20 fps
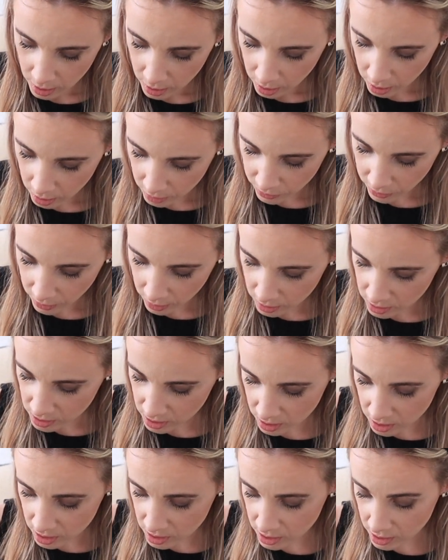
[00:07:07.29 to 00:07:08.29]
earphones,
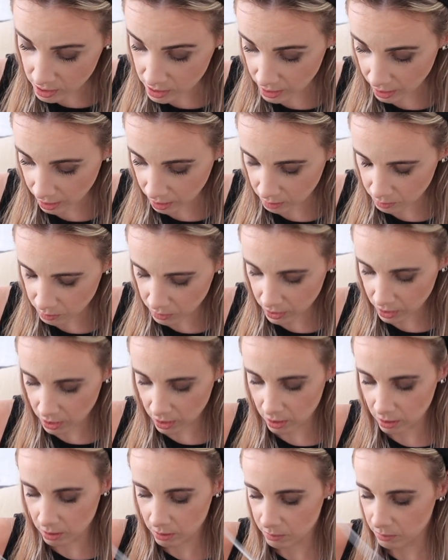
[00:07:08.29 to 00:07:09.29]
and this is the second
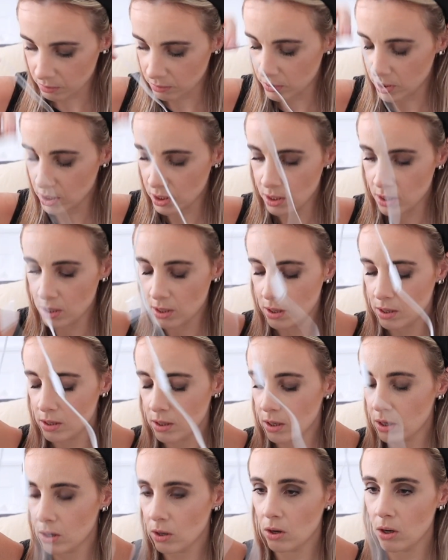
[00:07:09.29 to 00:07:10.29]
pair
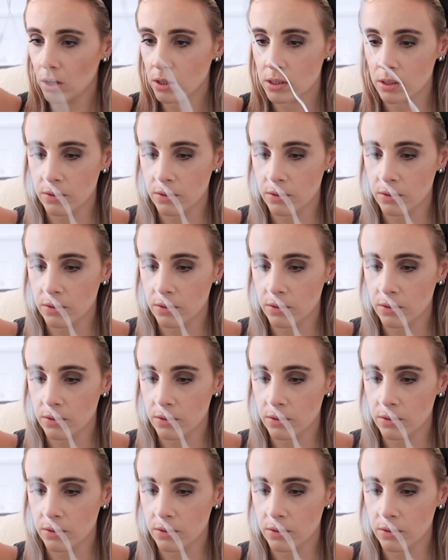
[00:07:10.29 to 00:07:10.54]
that I got.